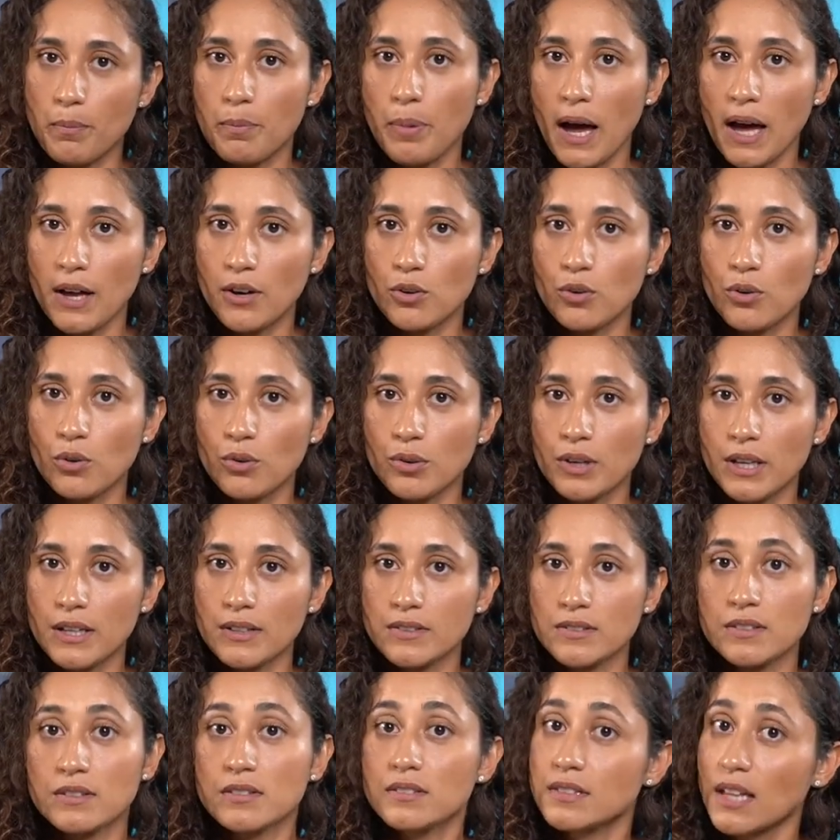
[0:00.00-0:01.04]
battle
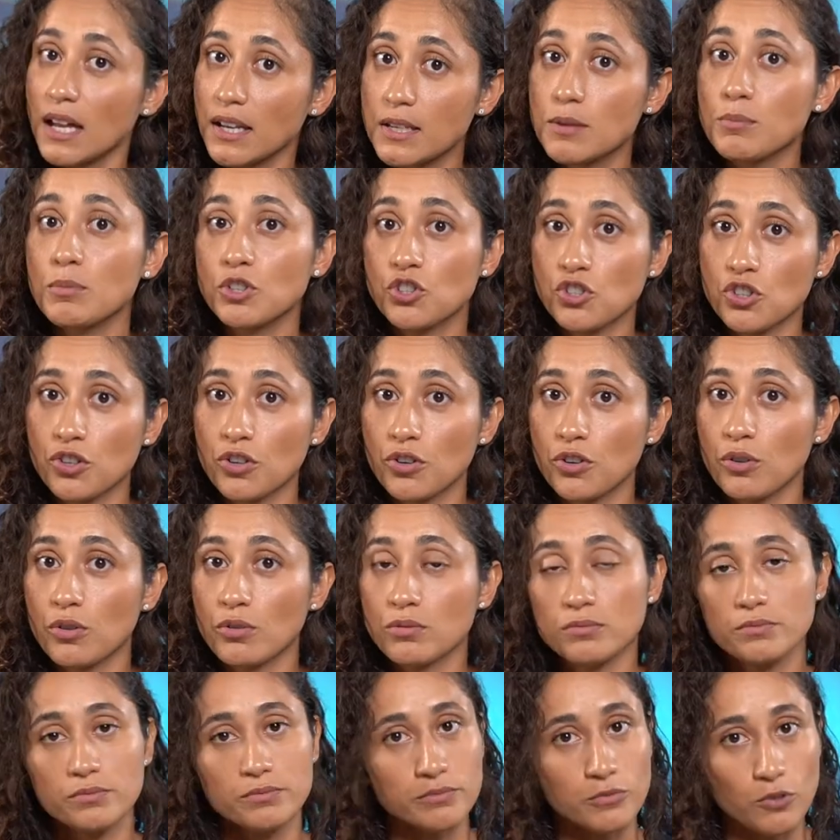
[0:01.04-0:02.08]
is study material,
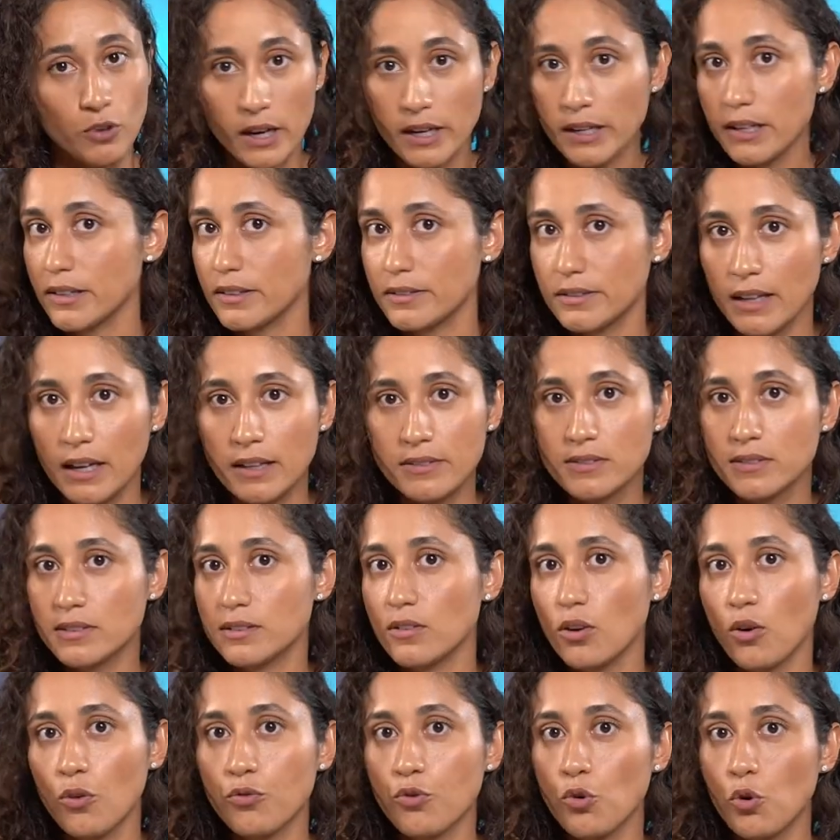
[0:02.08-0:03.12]
right? That's
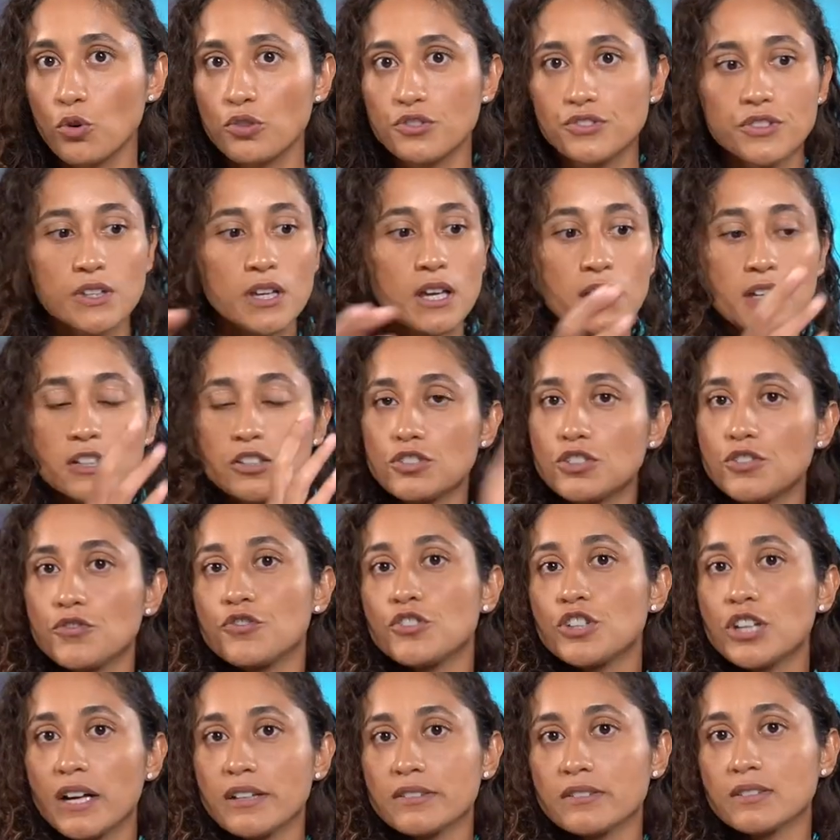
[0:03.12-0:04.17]
of course, because if
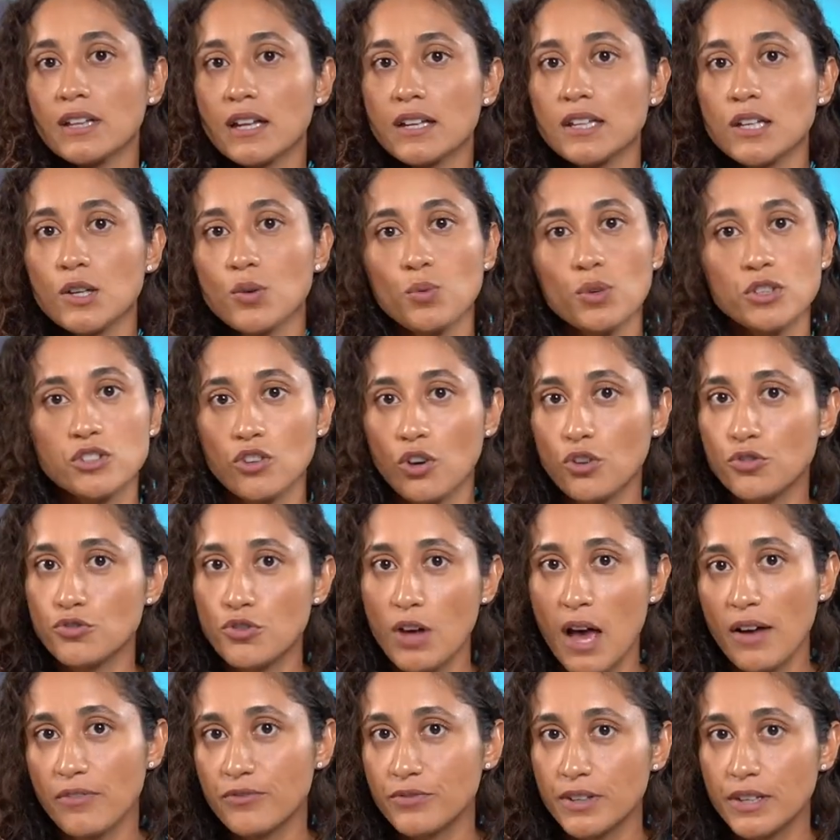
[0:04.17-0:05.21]
you're not studying what's on
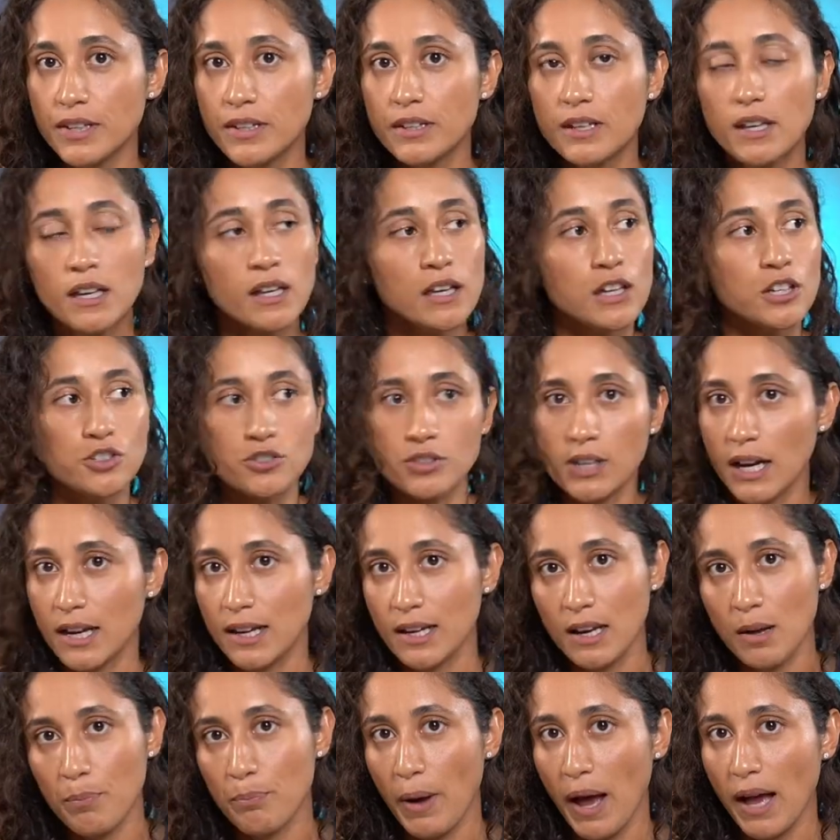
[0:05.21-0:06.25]
your FE, you're not
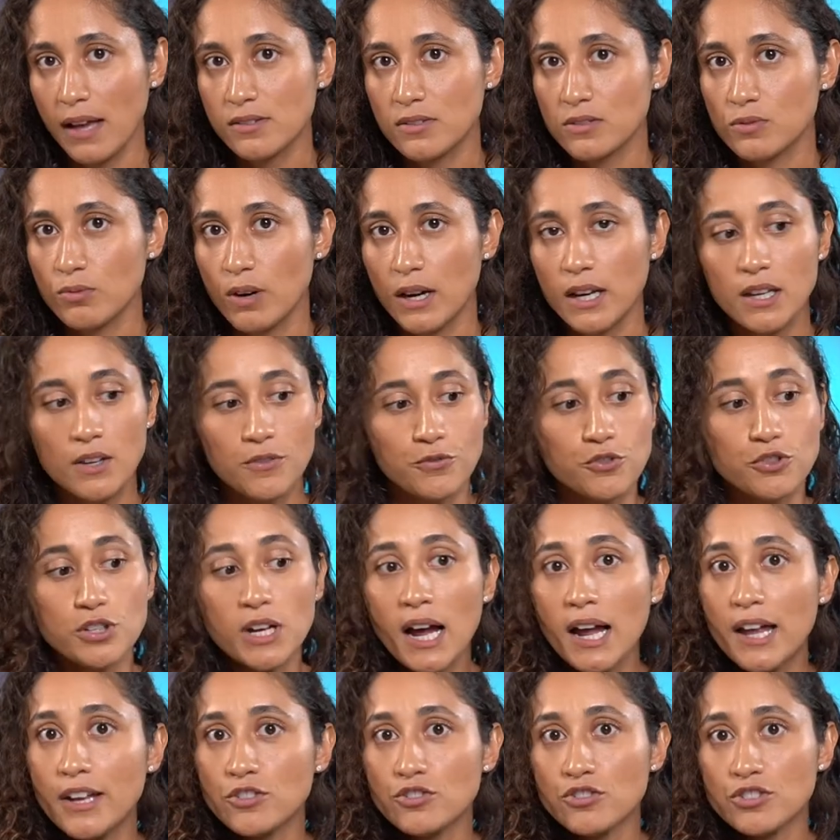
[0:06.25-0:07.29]
gonna pass, right? If you're
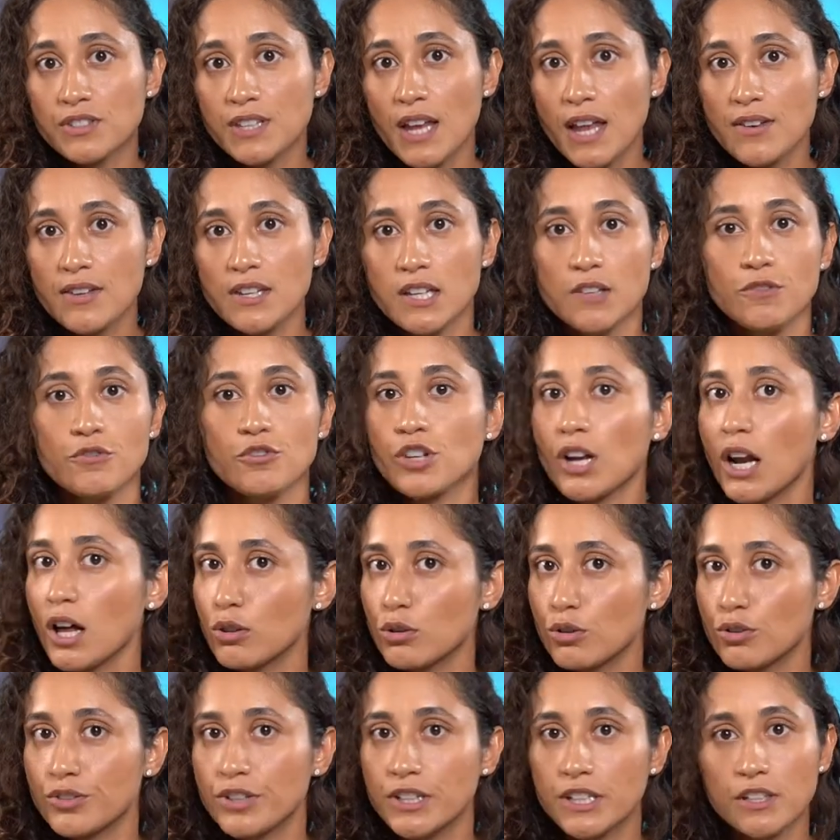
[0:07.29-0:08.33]
not understanding, if you're not
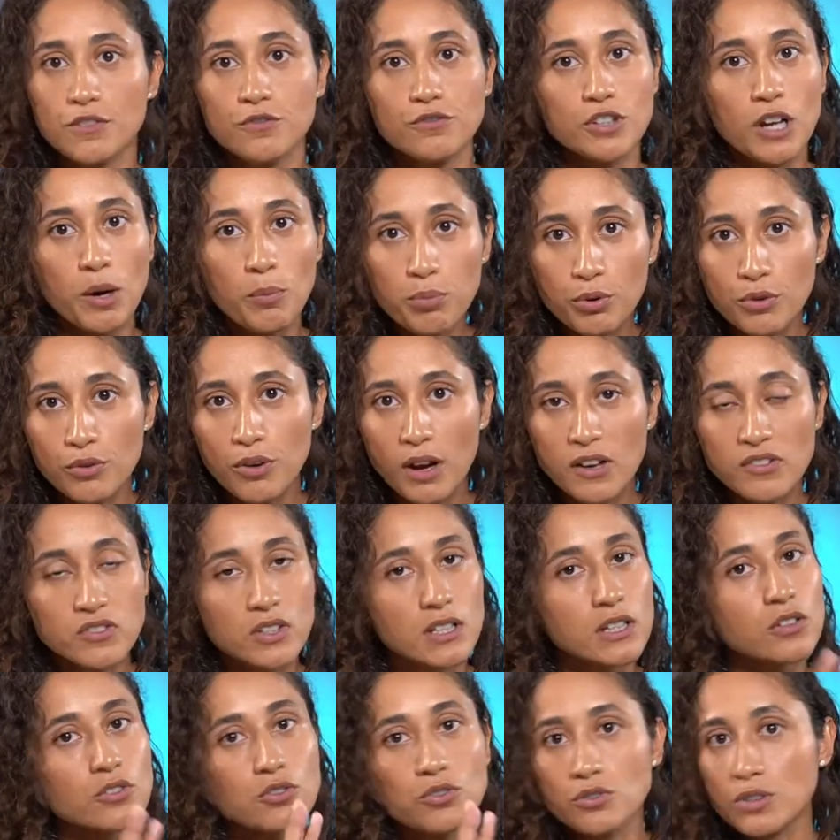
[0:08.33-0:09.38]
learning, if you're not
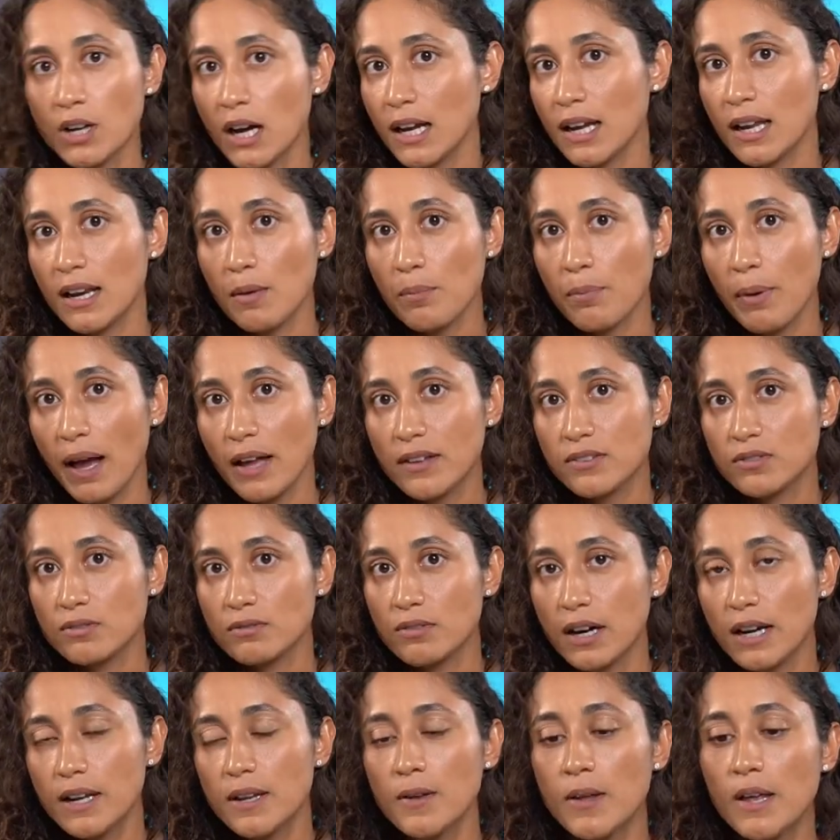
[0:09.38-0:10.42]
progressing, you're not gonna pass,
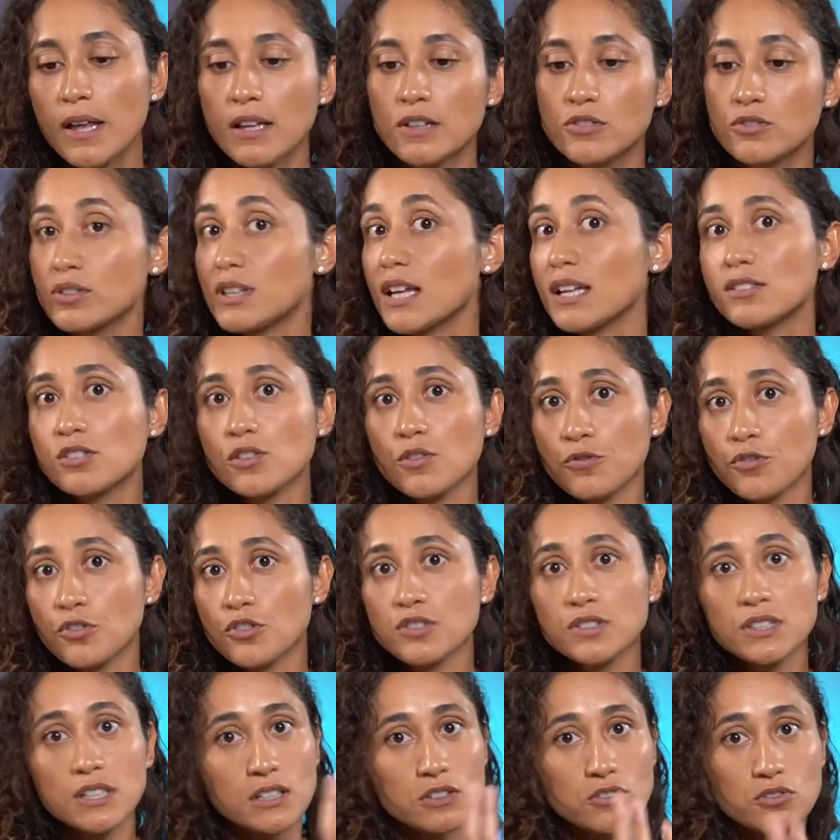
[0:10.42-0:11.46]
right? So that's the
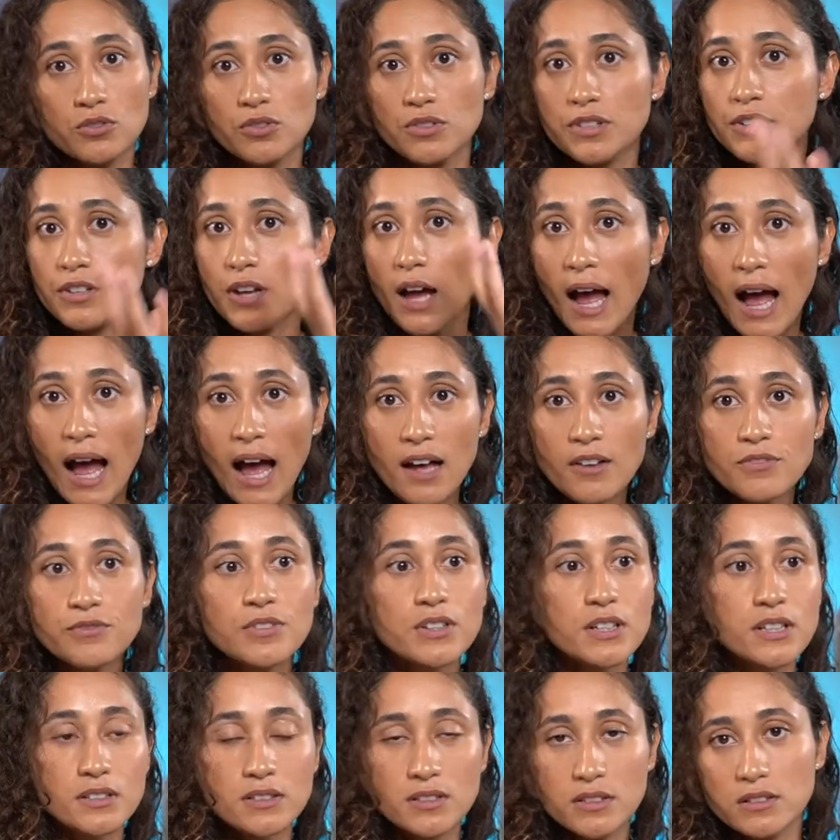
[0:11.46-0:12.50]
first thing. So half
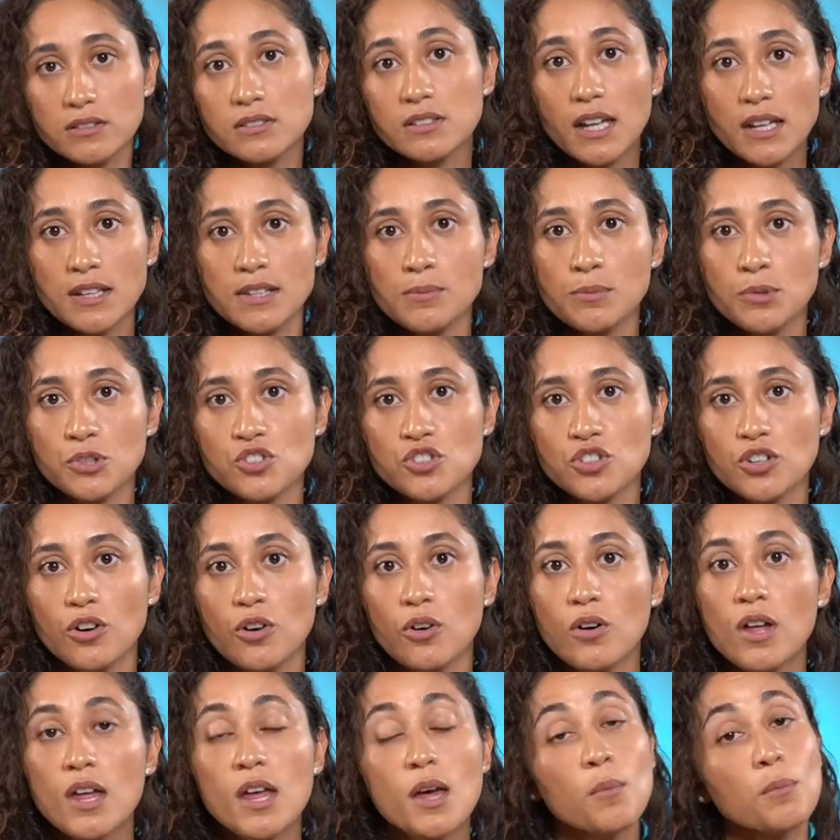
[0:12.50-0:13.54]
is study
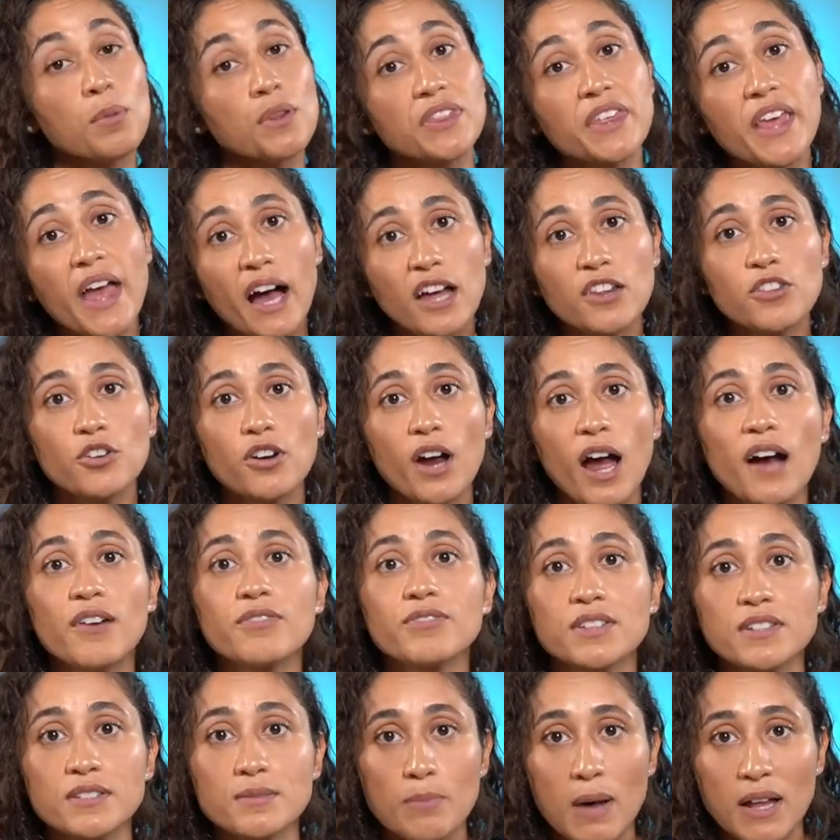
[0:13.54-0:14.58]
material, but the other half
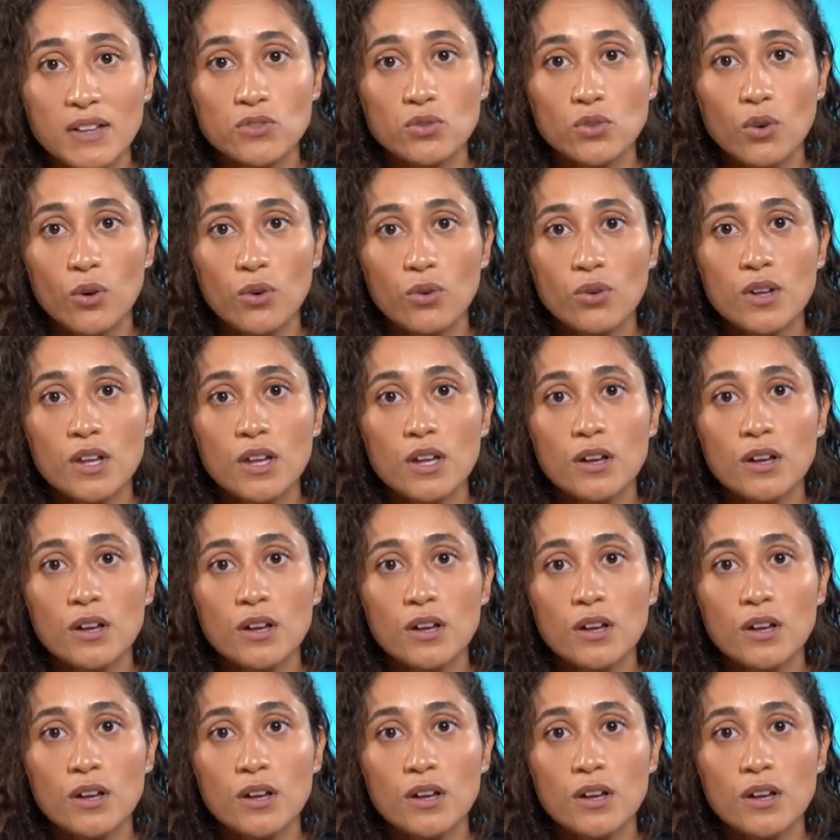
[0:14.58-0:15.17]
is mental,